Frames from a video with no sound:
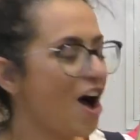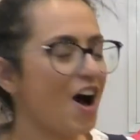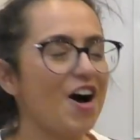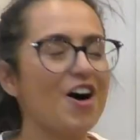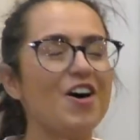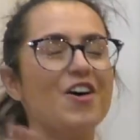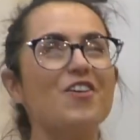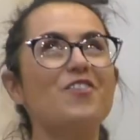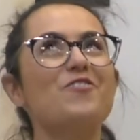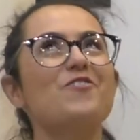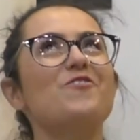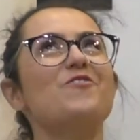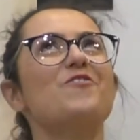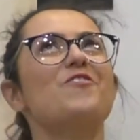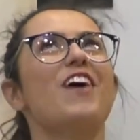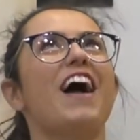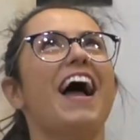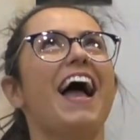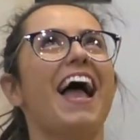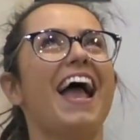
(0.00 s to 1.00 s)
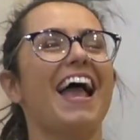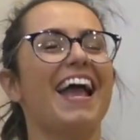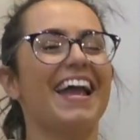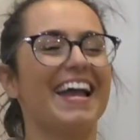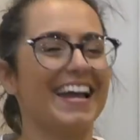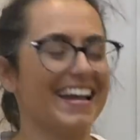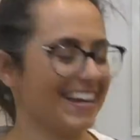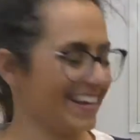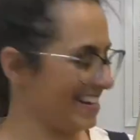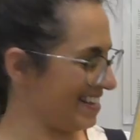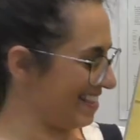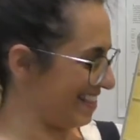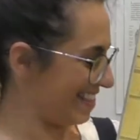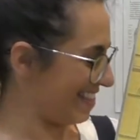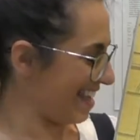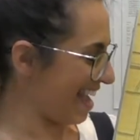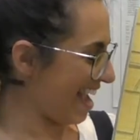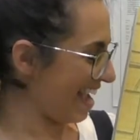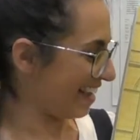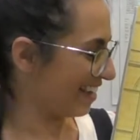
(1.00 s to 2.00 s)
Hooray,
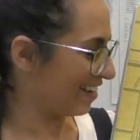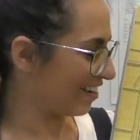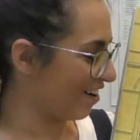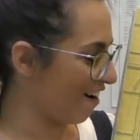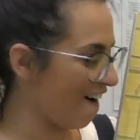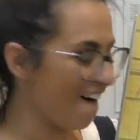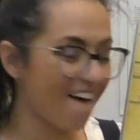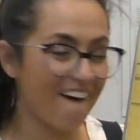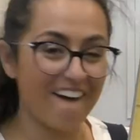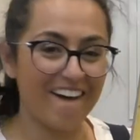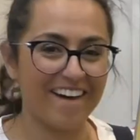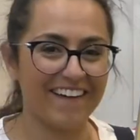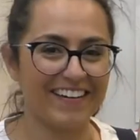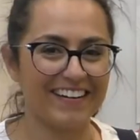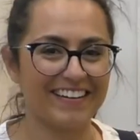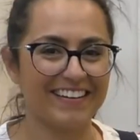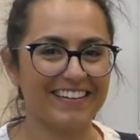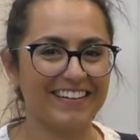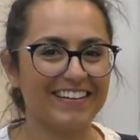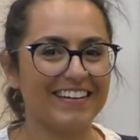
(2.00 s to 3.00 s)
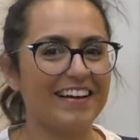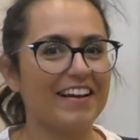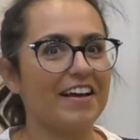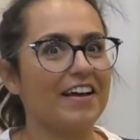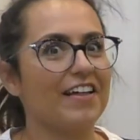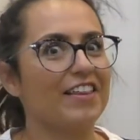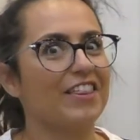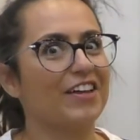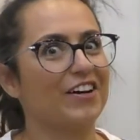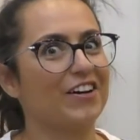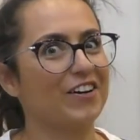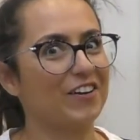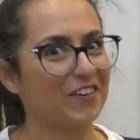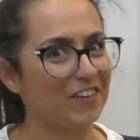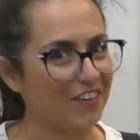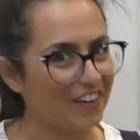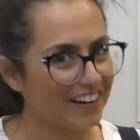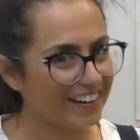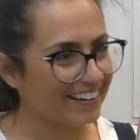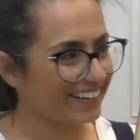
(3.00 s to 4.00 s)
they're gone. The
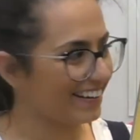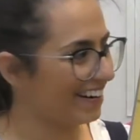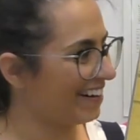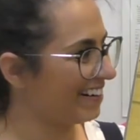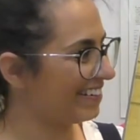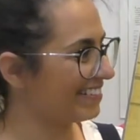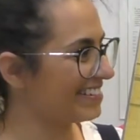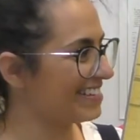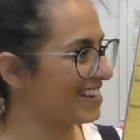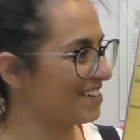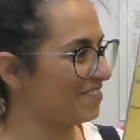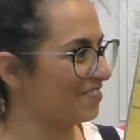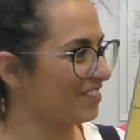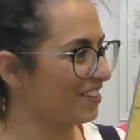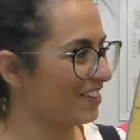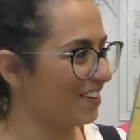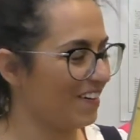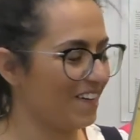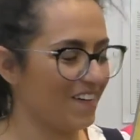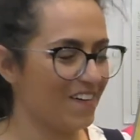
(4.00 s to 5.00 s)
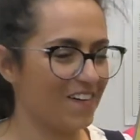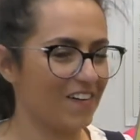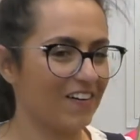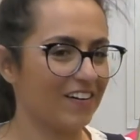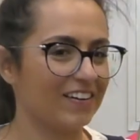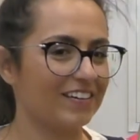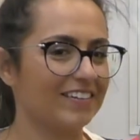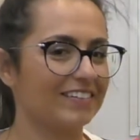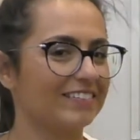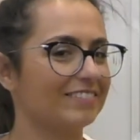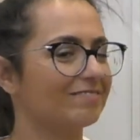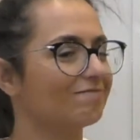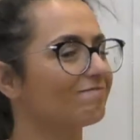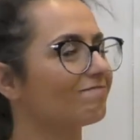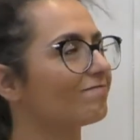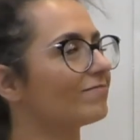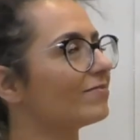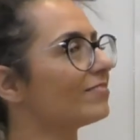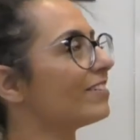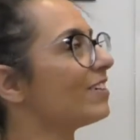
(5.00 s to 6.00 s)
crocodiles have gone.
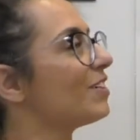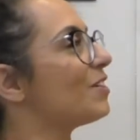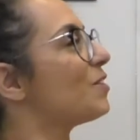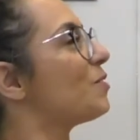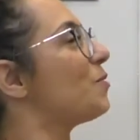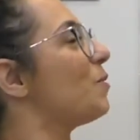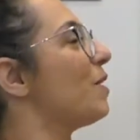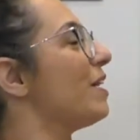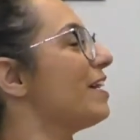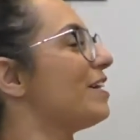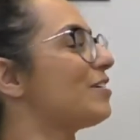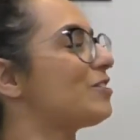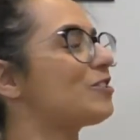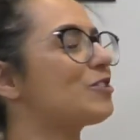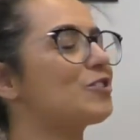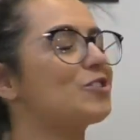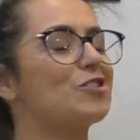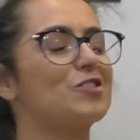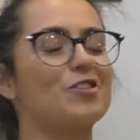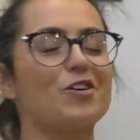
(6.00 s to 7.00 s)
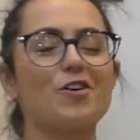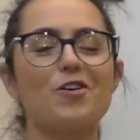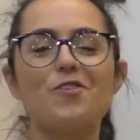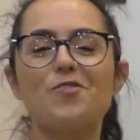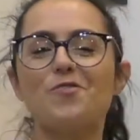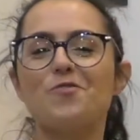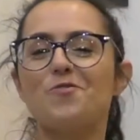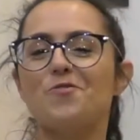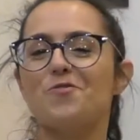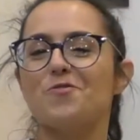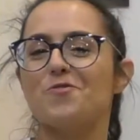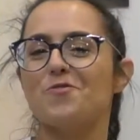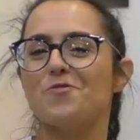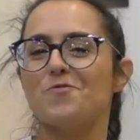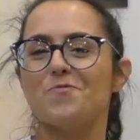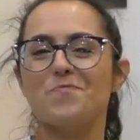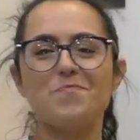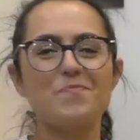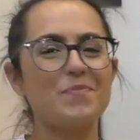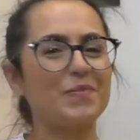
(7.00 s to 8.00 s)
We're
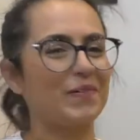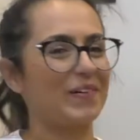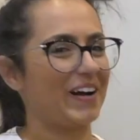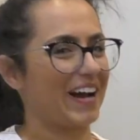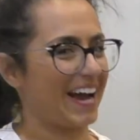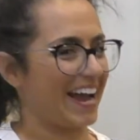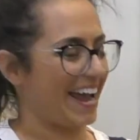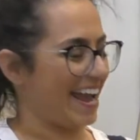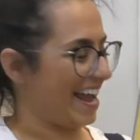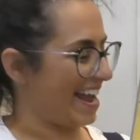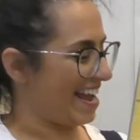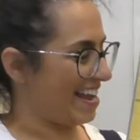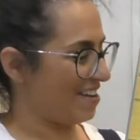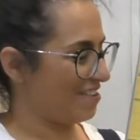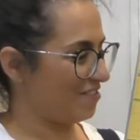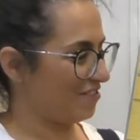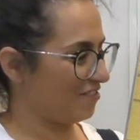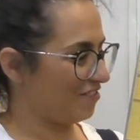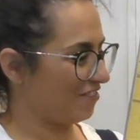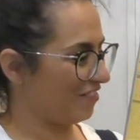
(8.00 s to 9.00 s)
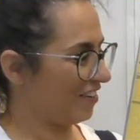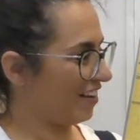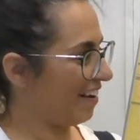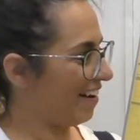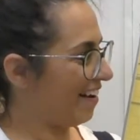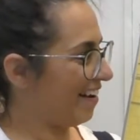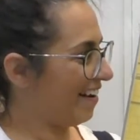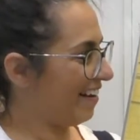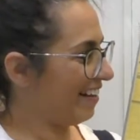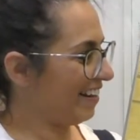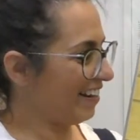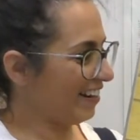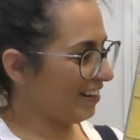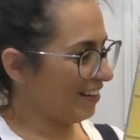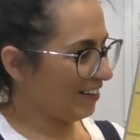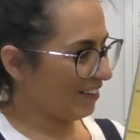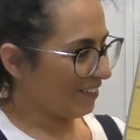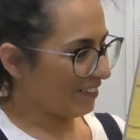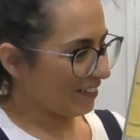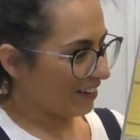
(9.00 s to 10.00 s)
so brave.
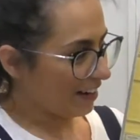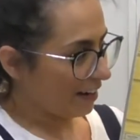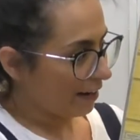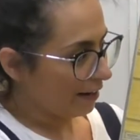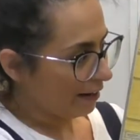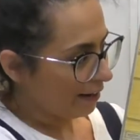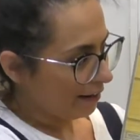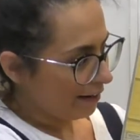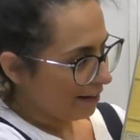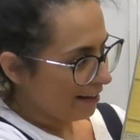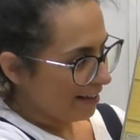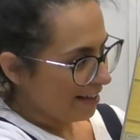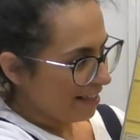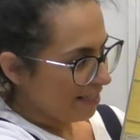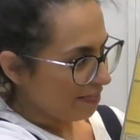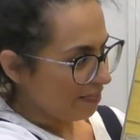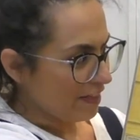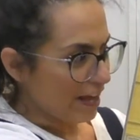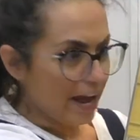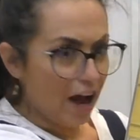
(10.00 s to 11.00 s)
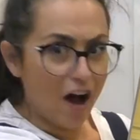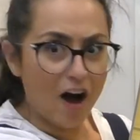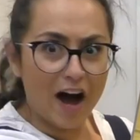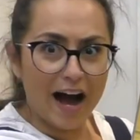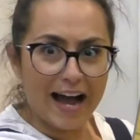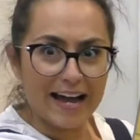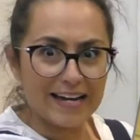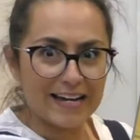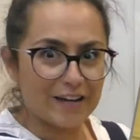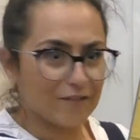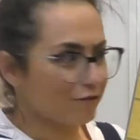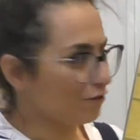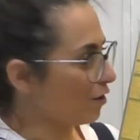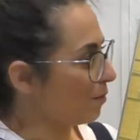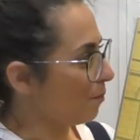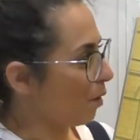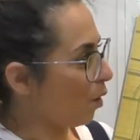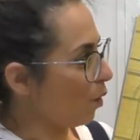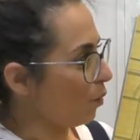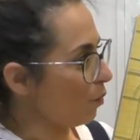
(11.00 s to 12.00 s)
Look. They're hiding
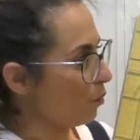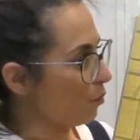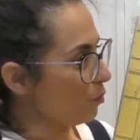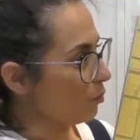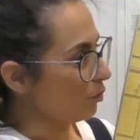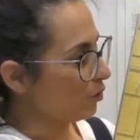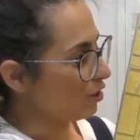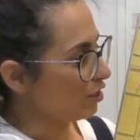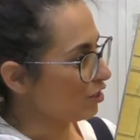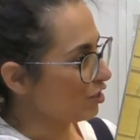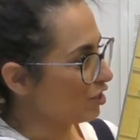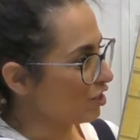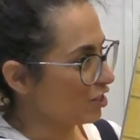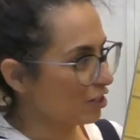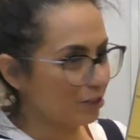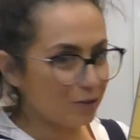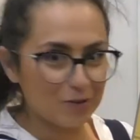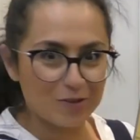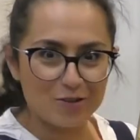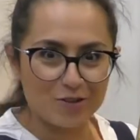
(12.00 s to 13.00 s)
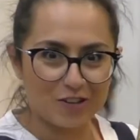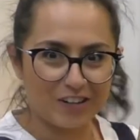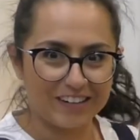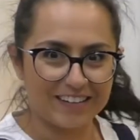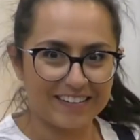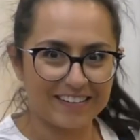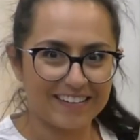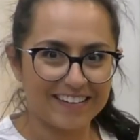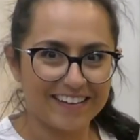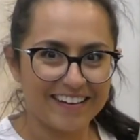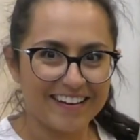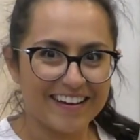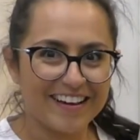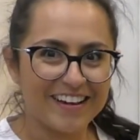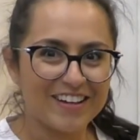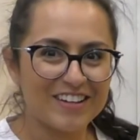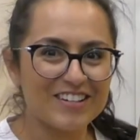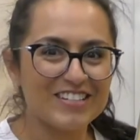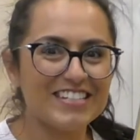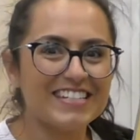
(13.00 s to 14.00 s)
from all the children.
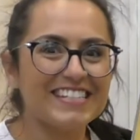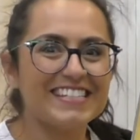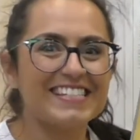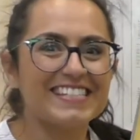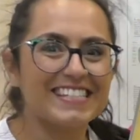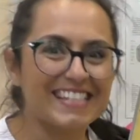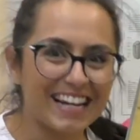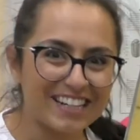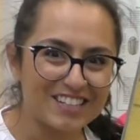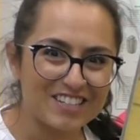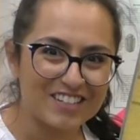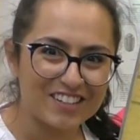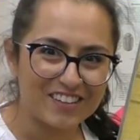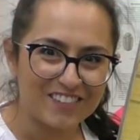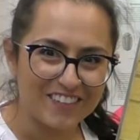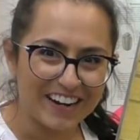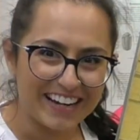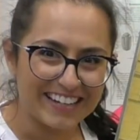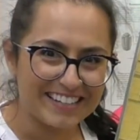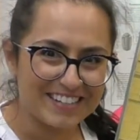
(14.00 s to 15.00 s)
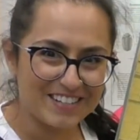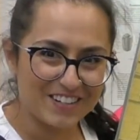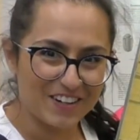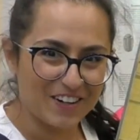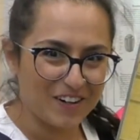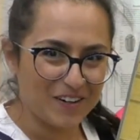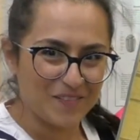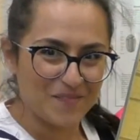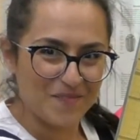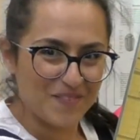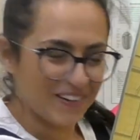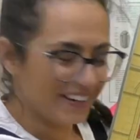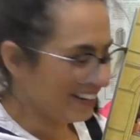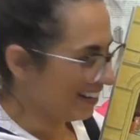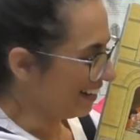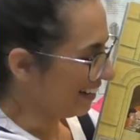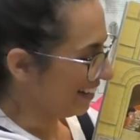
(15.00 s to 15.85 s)
You did such a great job.